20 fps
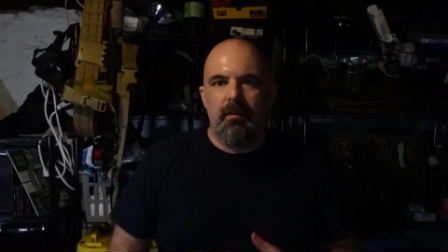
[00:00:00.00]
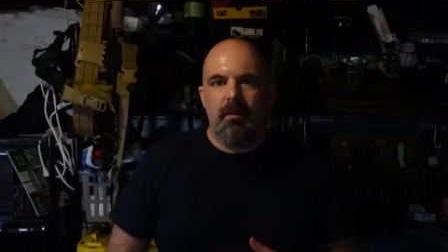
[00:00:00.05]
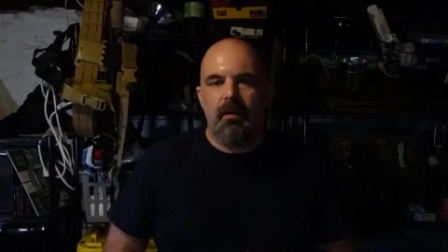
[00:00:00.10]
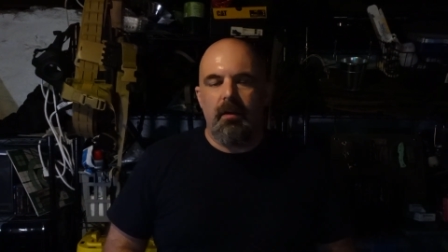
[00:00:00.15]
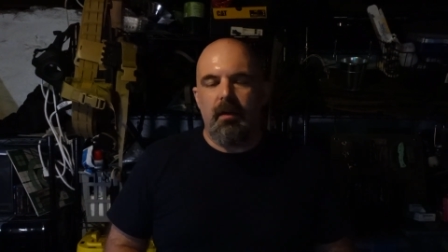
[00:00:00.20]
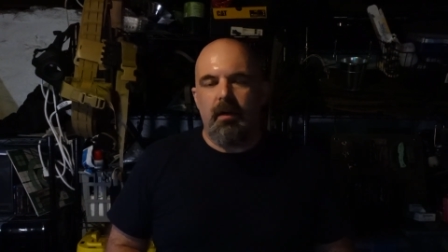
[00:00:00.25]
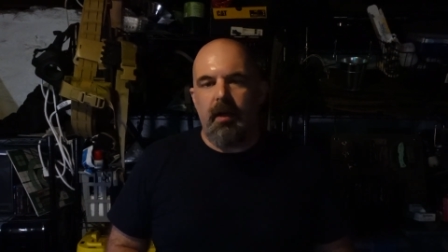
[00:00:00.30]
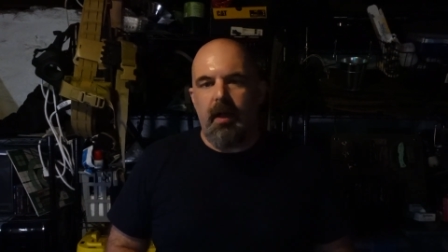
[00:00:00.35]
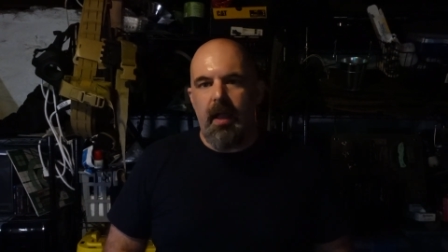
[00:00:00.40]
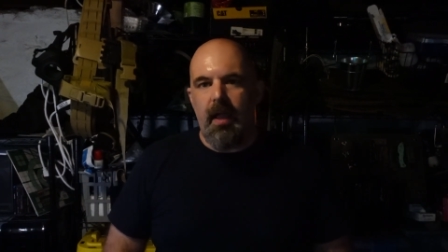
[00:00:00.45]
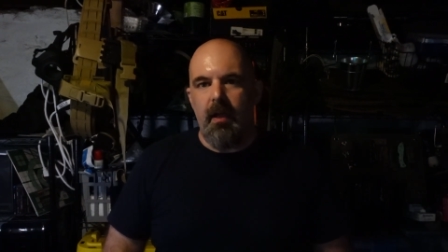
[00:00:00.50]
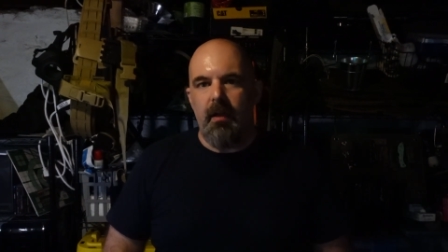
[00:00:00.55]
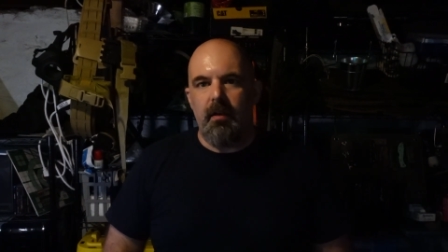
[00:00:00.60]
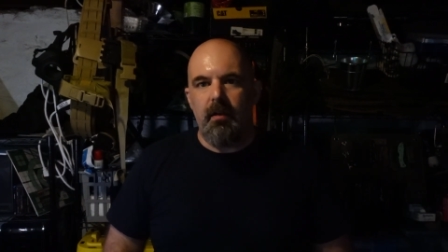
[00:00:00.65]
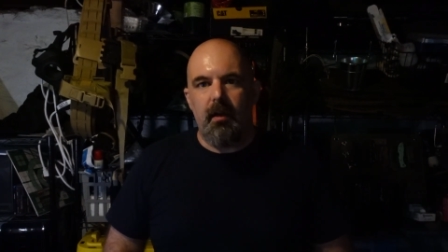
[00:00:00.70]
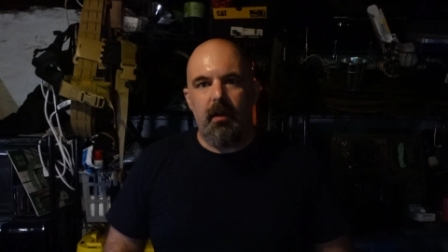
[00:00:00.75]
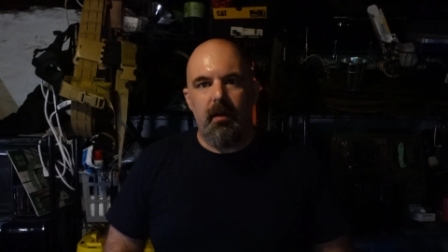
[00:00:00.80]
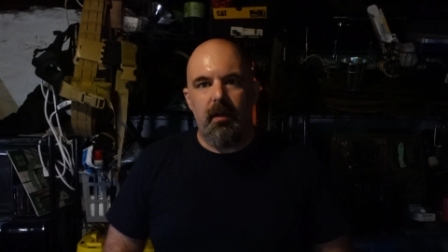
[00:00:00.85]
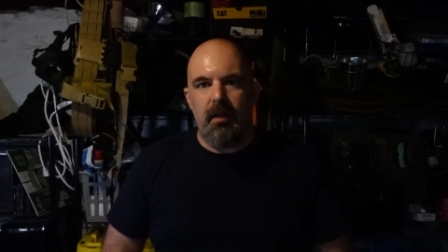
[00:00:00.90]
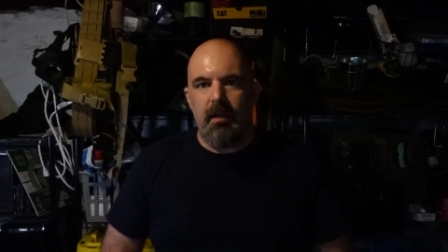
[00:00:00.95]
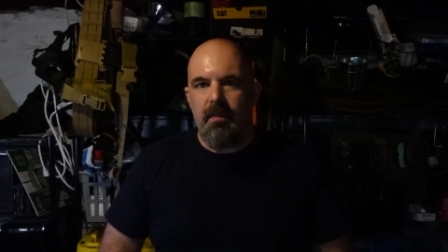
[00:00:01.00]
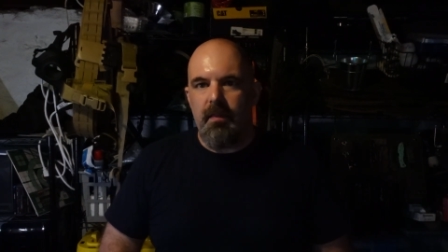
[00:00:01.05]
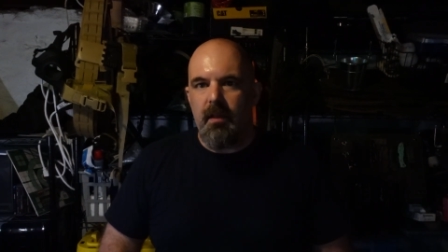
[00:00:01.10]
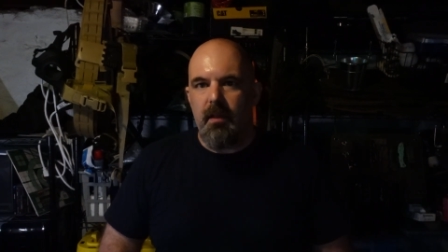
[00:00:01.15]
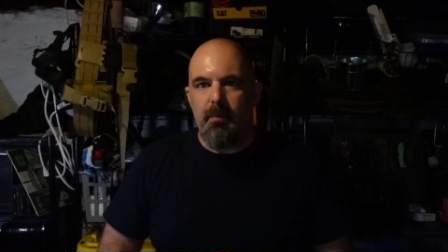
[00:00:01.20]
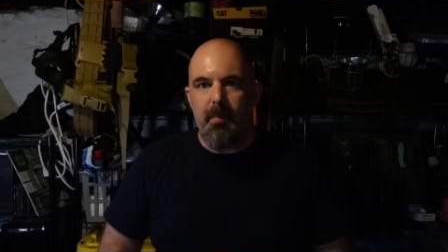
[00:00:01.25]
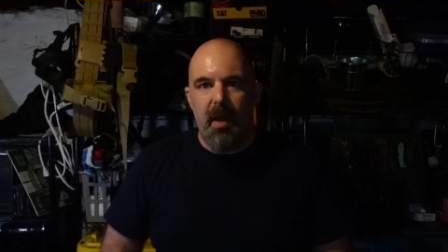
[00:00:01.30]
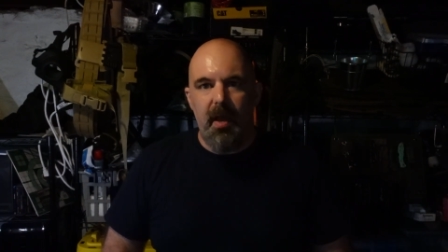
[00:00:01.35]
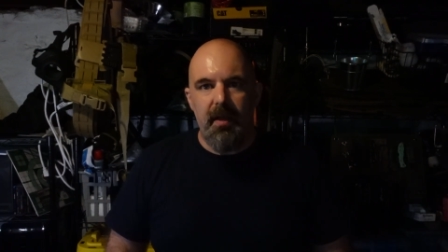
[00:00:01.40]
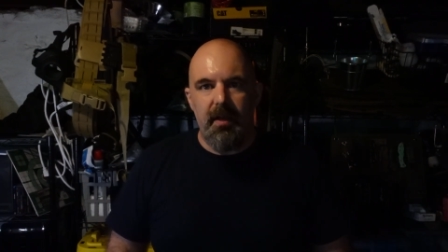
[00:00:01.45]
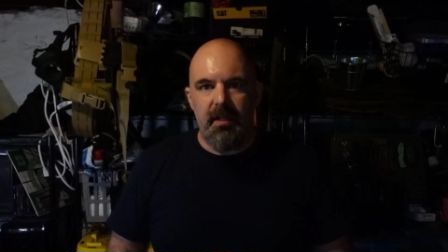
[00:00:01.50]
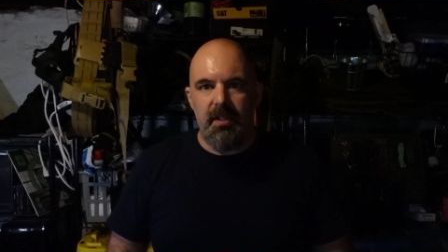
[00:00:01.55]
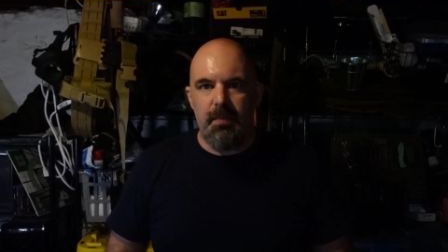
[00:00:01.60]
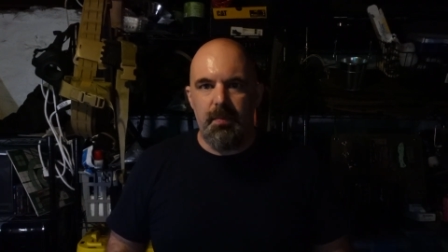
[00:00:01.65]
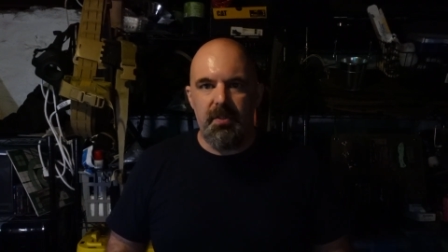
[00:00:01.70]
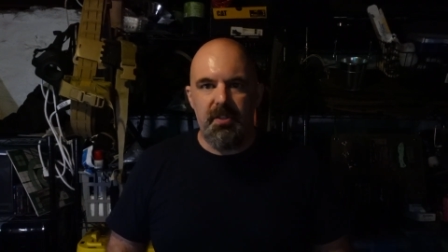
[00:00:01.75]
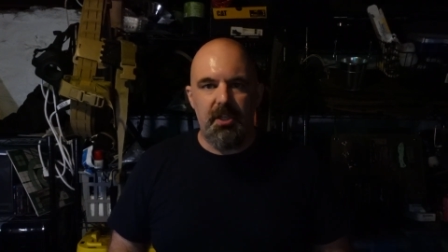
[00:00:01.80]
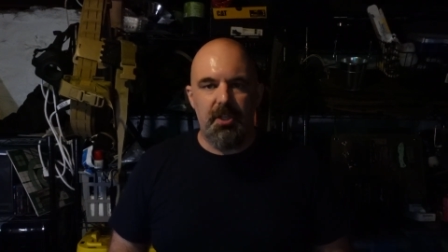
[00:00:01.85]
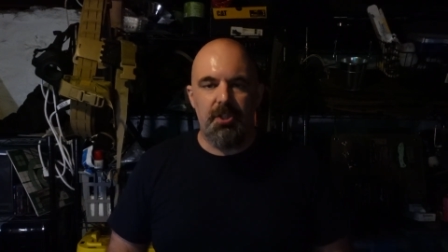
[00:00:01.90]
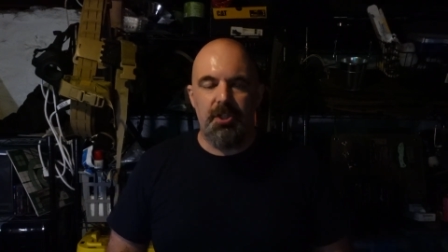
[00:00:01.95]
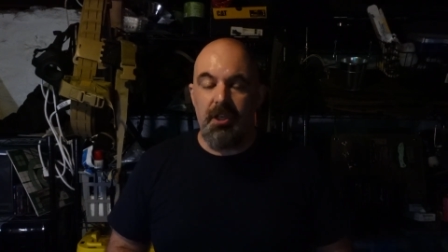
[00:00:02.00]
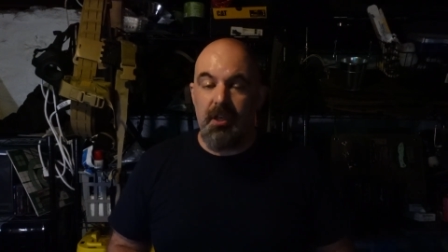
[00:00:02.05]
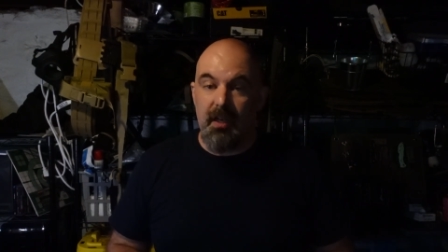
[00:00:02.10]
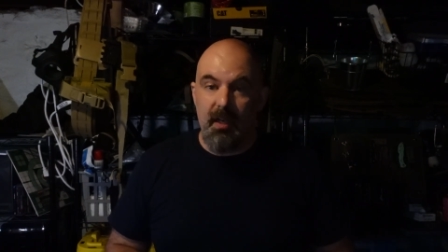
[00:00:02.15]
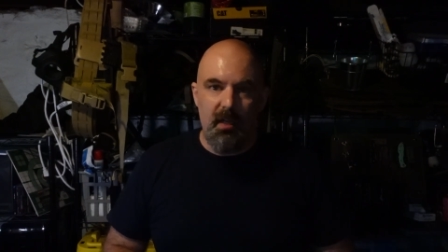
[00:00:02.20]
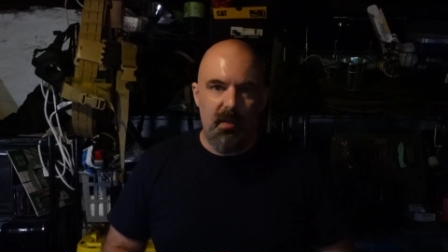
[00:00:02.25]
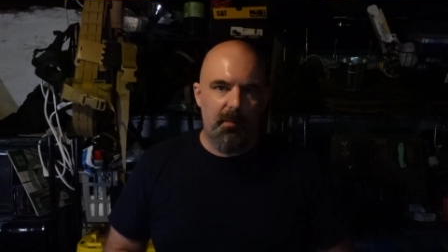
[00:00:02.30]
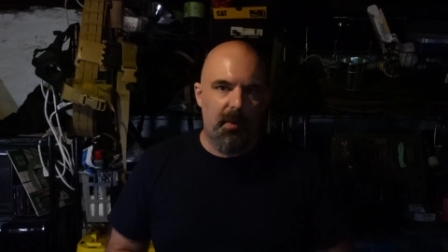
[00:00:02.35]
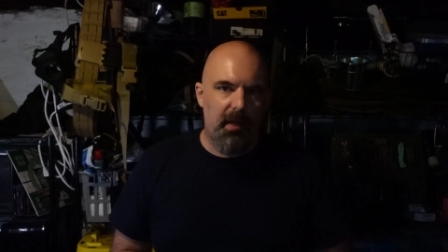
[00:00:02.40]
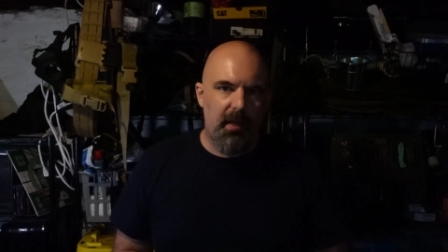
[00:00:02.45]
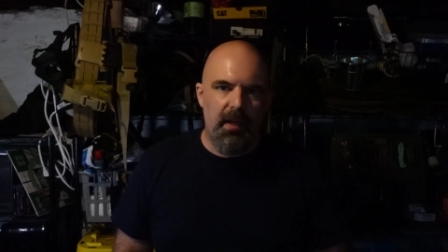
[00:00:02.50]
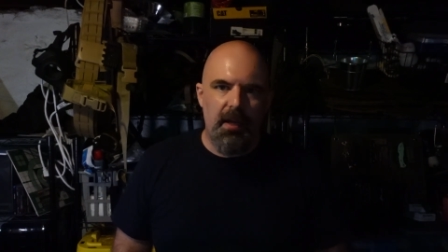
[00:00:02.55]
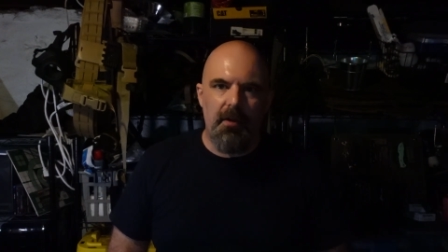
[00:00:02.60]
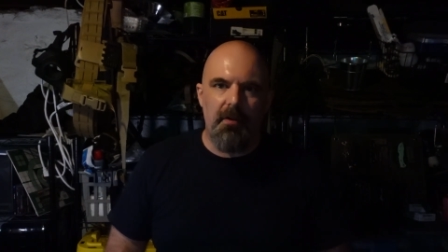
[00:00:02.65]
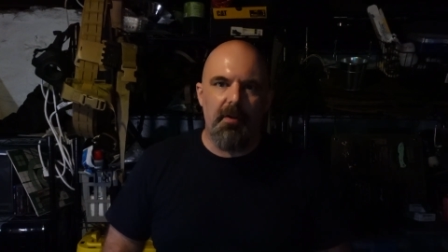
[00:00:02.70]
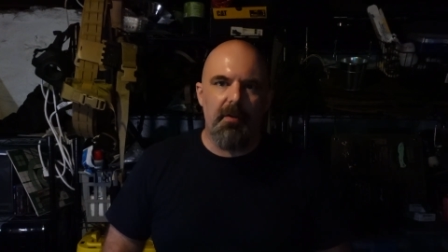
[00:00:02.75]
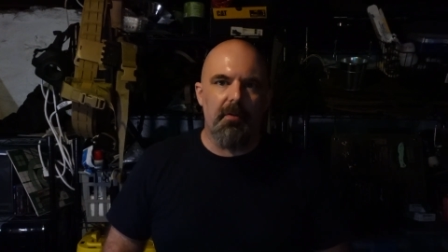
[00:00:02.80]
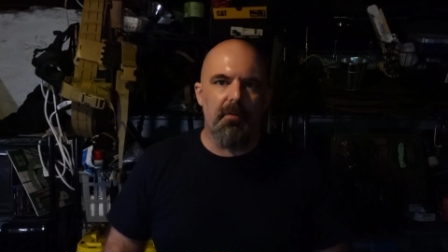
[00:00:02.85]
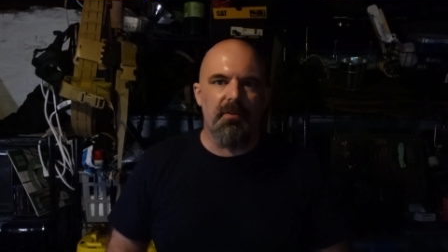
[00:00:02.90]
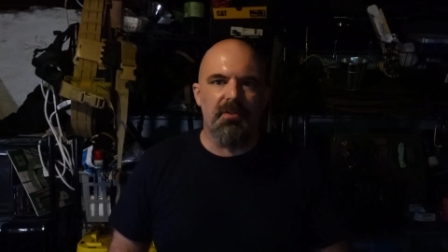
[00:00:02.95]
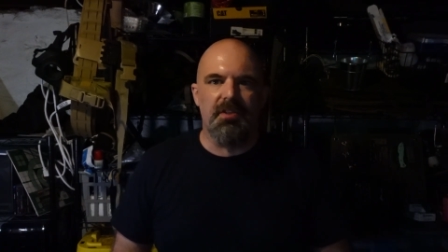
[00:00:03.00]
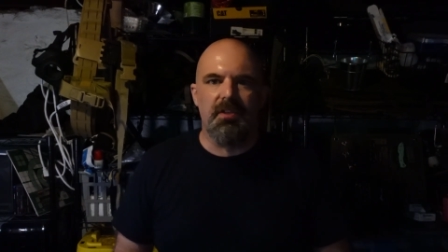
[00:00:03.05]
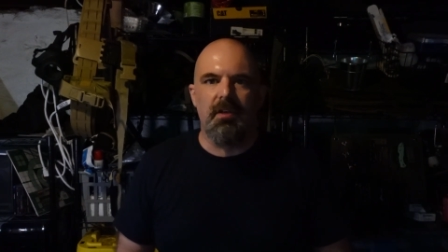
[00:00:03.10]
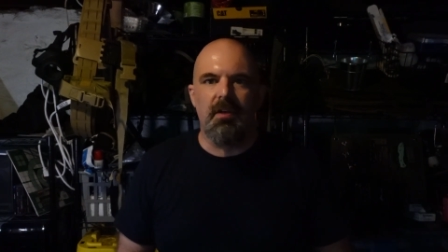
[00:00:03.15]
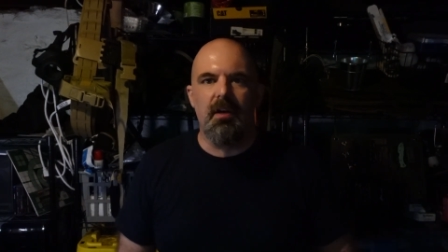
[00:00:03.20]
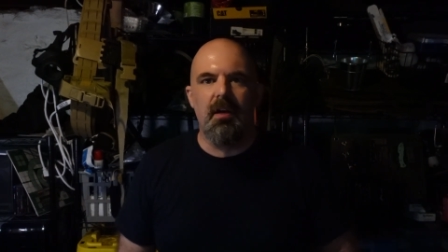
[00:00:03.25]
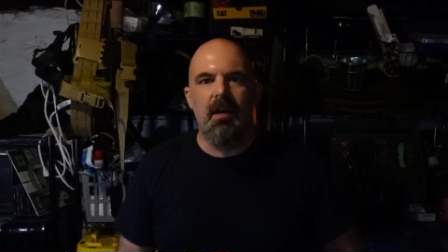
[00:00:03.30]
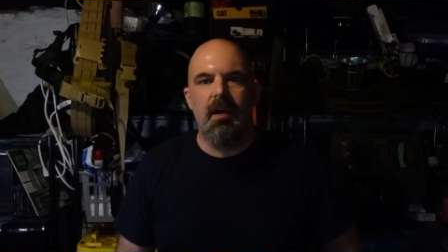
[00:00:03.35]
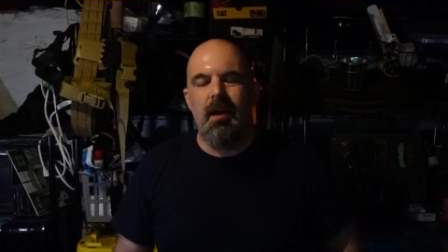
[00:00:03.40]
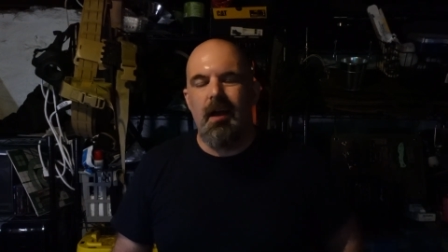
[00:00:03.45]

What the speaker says: handgun in the appendix position in my carry holster.